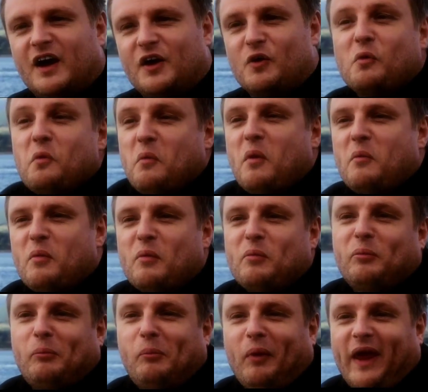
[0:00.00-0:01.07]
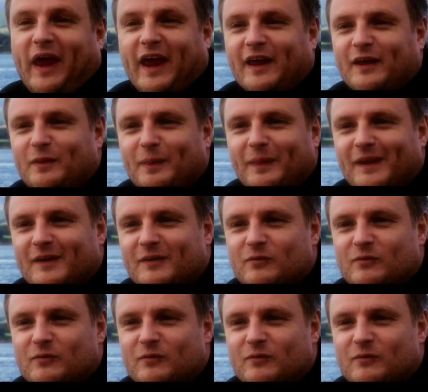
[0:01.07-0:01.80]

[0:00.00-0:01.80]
I don't remember being